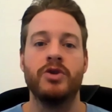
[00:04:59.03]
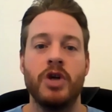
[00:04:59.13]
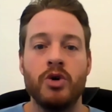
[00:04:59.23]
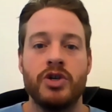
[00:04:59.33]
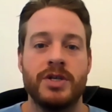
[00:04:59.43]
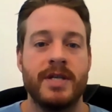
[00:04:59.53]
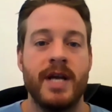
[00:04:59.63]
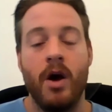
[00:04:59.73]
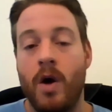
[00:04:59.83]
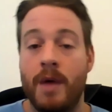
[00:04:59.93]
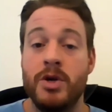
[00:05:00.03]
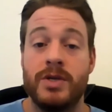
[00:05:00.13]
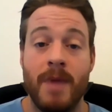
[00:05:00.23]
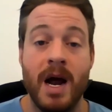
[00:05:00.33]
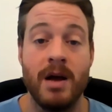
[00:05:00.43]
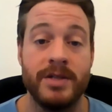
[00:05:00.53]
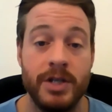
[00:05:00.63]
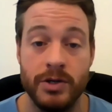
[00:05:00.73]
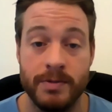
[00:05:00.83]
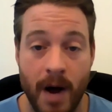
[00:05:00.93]
Don't just say, oh, I'm using miles to
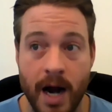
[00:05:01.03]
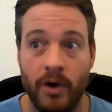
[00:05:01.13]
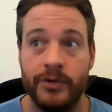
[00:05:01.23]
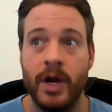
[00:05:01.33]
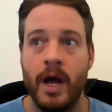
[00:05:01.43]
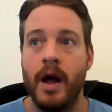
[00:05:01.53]
use miles.